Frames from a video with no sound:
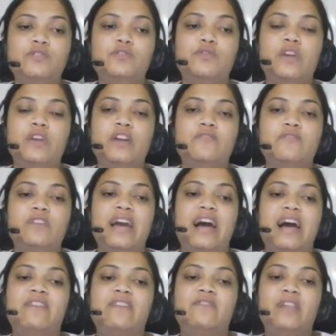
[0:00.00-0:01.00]
So where we
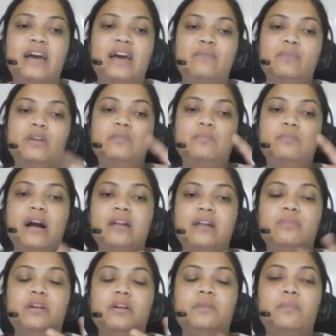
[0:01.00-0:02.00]
have Lyman,
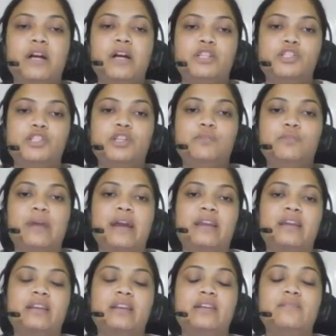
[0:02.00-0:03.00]
Balmer, Paschen,
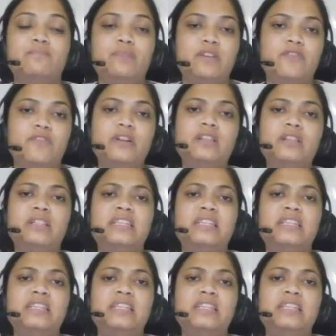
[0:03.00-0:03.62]
bracket, and Pfund.